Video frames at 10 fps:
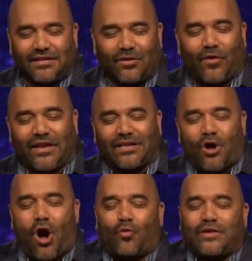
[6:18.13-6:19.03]
The one that
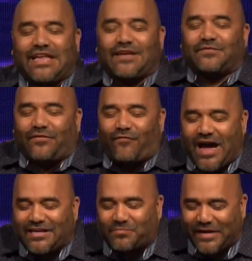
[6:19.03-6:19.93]
always gives
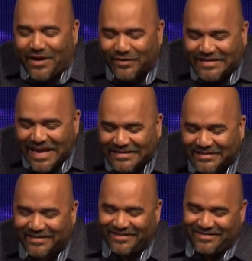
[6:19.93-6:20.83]
advice but never takes
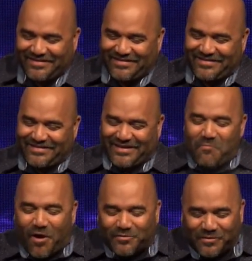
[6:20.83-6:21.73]
it. Come
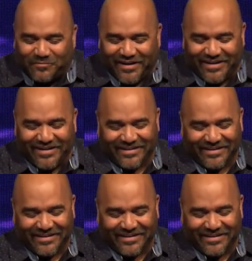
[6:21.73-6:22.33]
on, somebody.